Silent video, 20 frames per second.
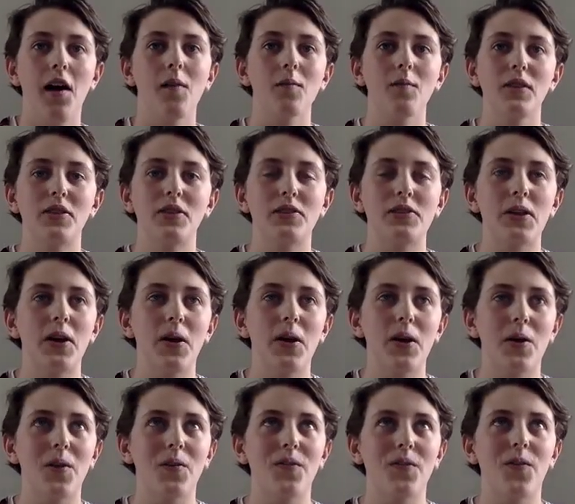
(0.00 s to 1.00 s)

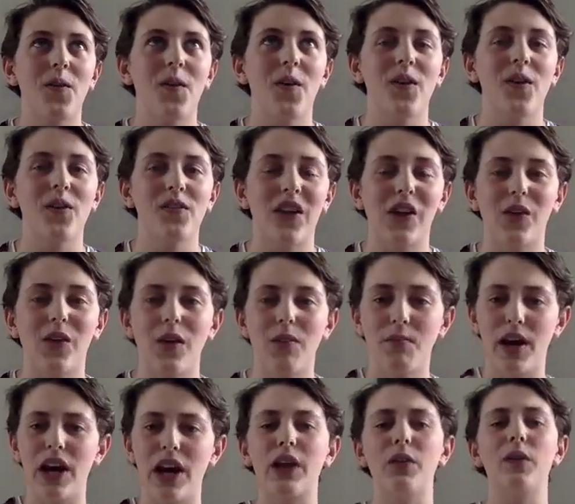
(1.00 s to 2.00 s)
So for Runaway
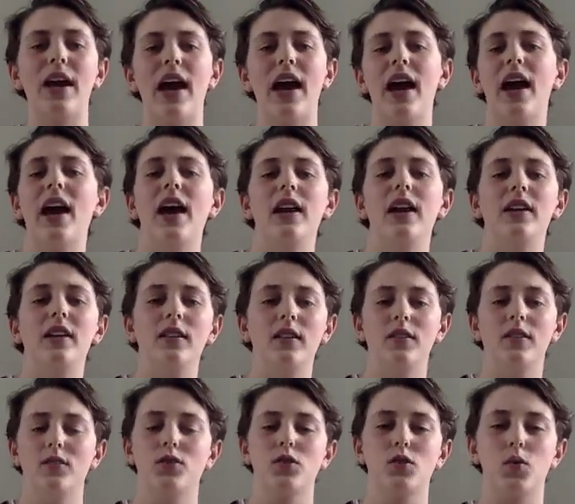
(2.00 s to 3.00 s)
Bunny, we had
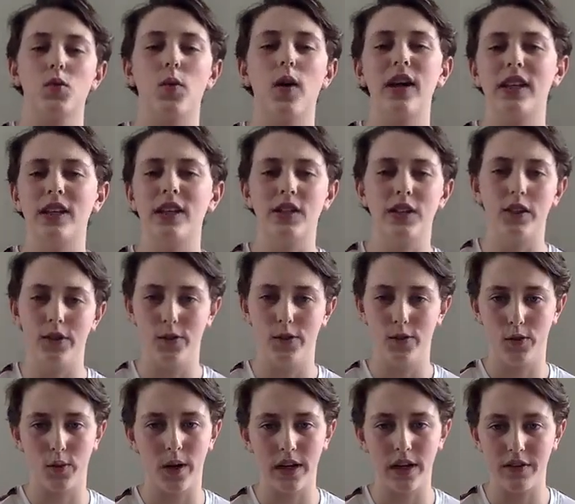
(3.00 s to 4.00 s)

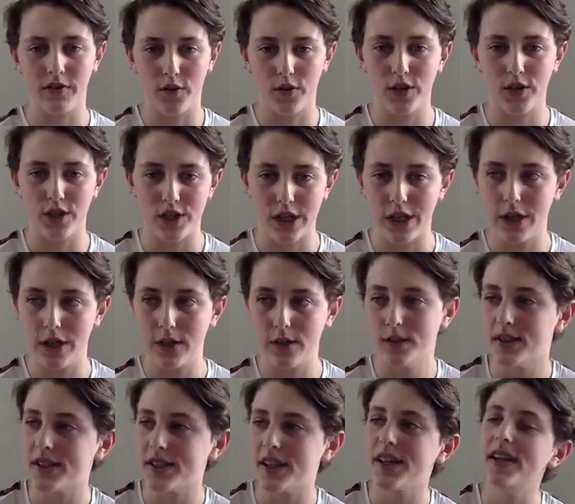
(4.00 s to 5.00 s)
22, 24
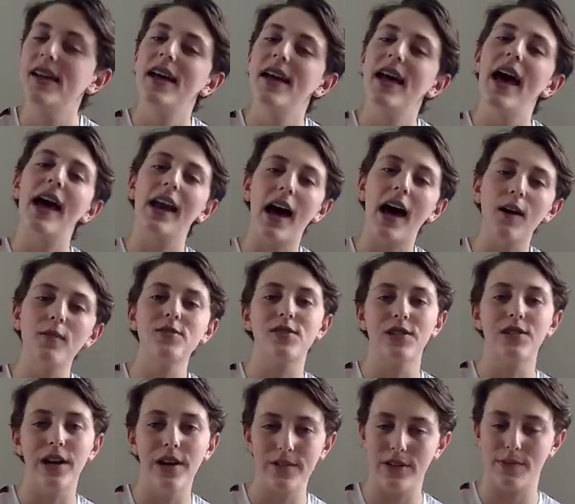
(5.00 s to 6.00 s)
shows, and I
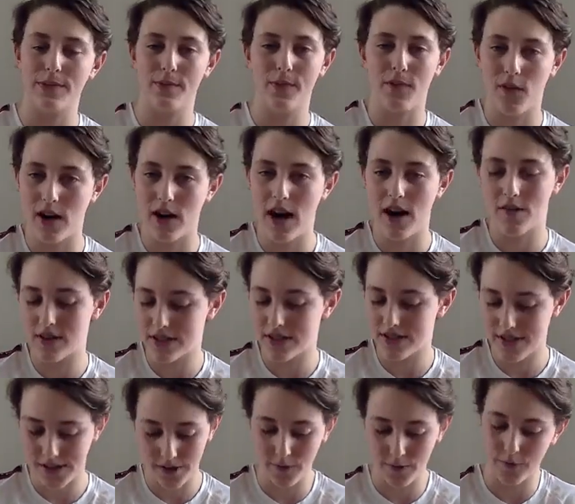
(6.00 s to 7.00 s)
was nervous before every
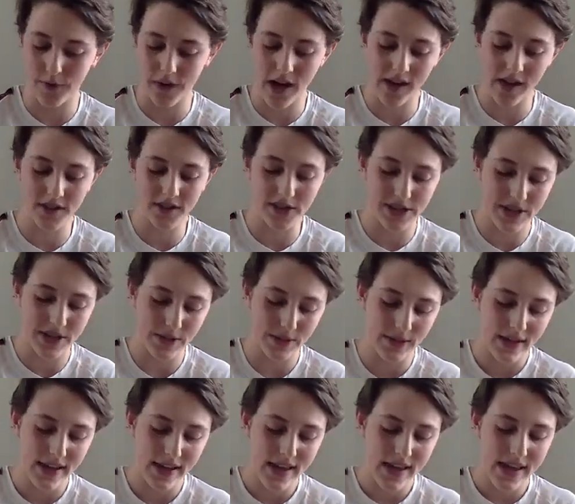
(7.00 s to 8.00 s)
single one. So
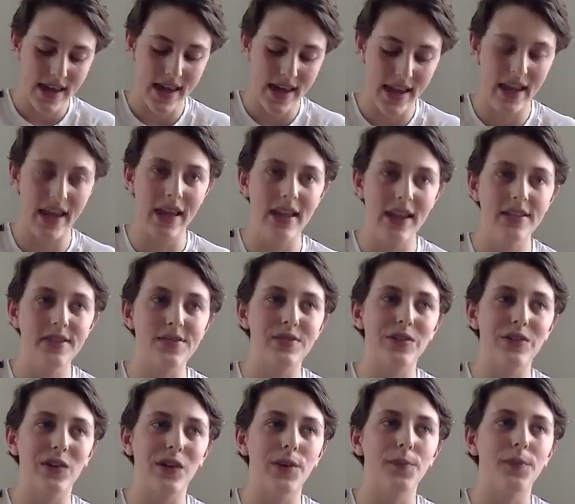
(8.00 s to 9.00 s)
it is
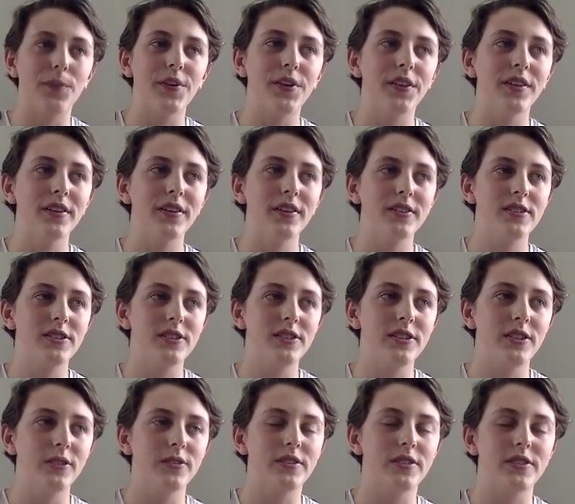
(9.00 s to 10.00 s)
normal
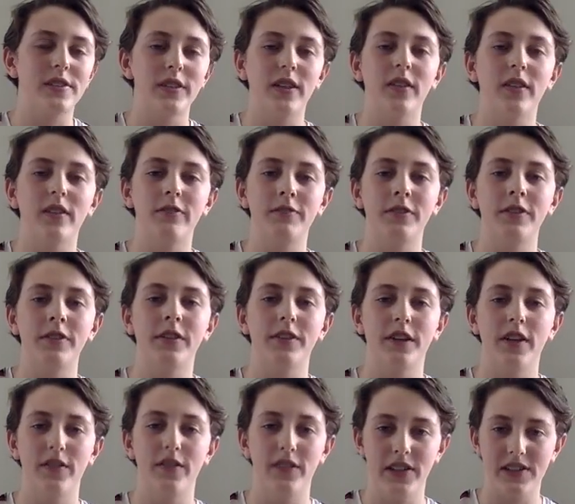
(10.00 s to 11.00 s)
to still feel
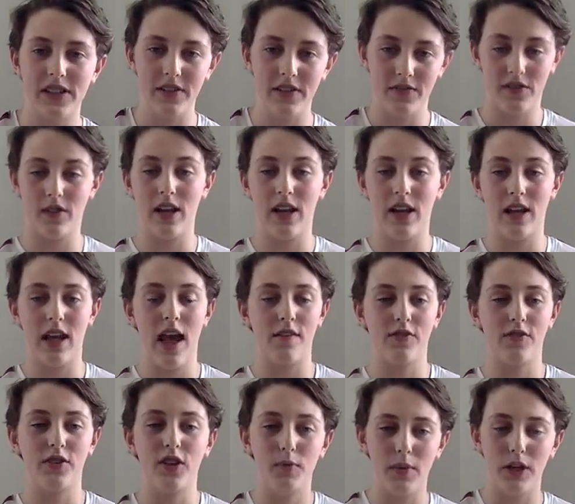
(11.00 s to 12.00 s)
nervous even
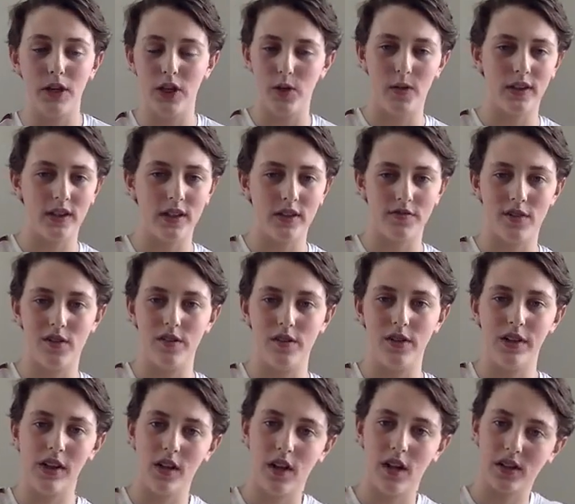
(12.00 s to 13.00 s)
after you've been doing this for a
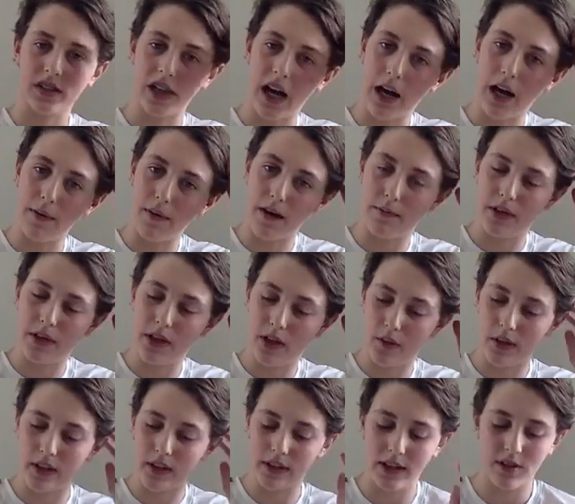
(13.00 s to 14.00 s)
really long time. I've been
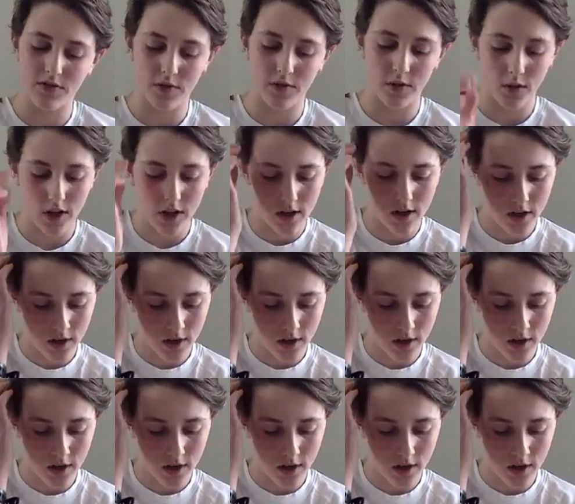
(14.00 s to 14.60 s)
doing this for